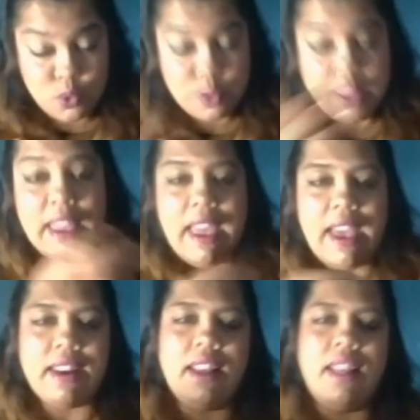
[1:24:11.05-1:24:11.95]
That is the
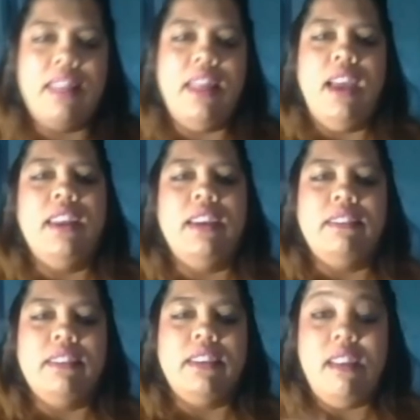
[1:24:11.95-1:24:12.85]
truth, the
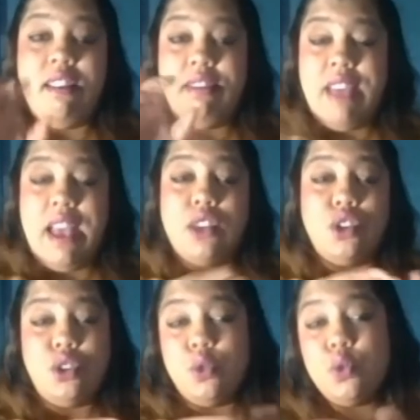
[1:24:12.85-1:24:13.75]
whole truth, and
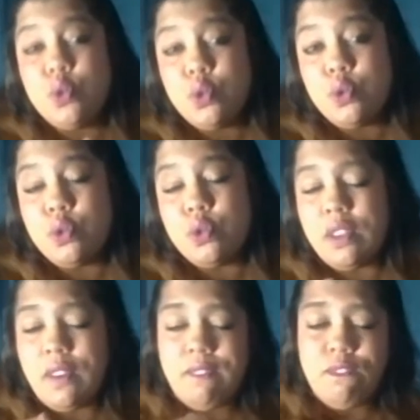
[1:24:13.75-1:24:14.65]
nothing but the
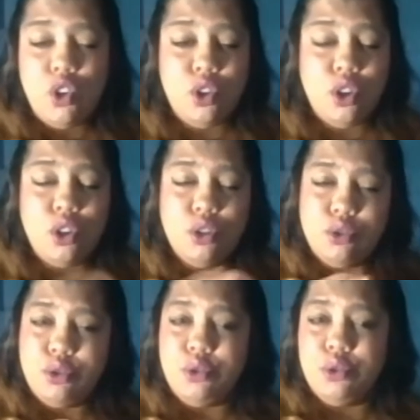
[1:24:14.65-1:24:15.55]
truth,
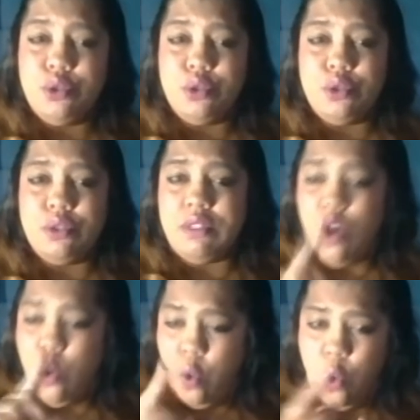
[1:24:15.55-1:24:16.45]
surrendered in gratitude
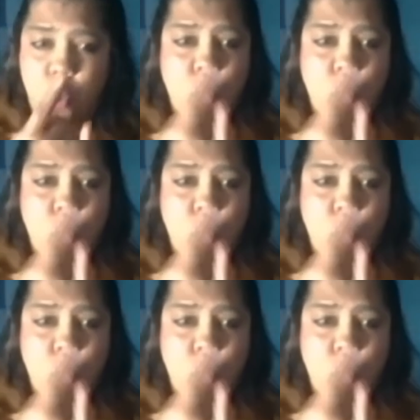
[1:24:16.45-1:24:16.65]
into the